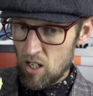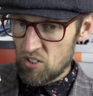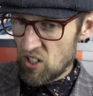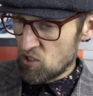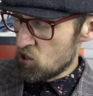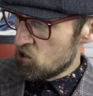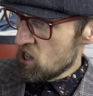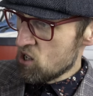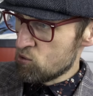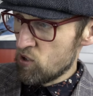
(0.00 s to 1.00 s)
I think it's a
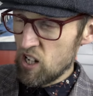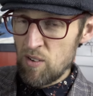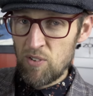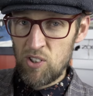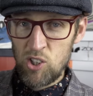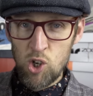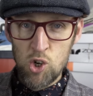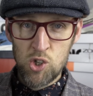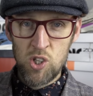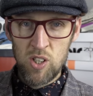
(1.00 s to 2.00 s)
steal really for the
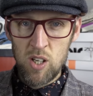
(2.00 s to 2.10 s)
cushion